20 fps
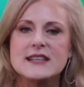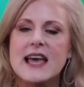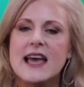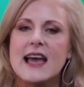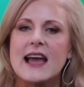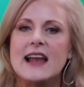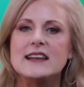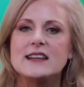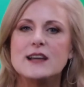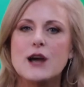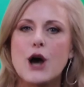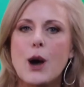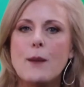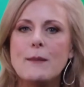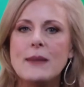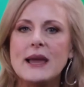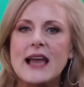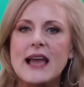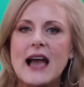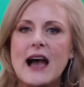and
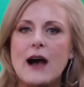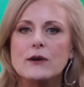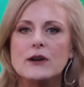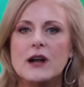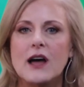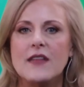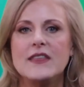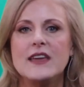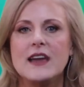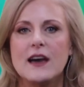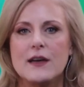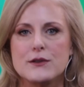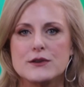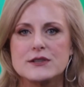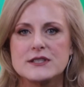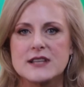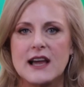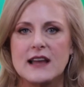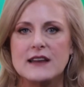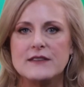coming out on the other
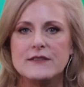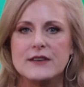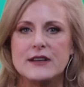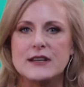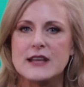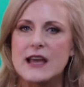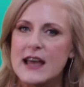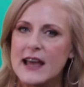side of it.